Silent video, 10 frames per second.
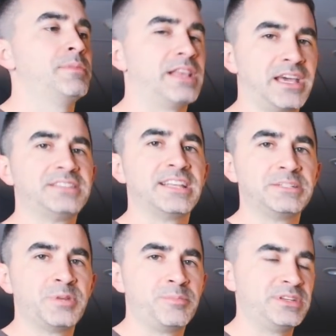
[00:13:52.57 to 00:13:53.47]
But like I said,
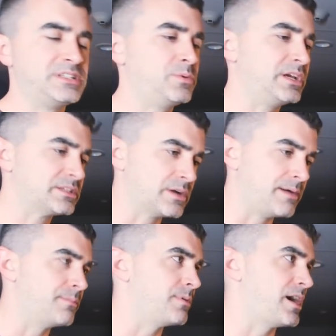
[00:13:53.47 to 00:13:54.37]
it's been a busy week.
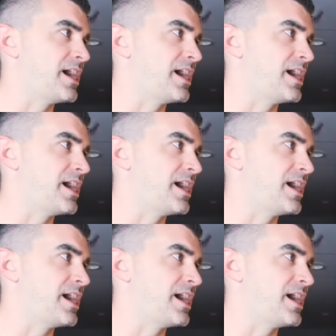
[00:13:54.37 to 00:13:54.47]
So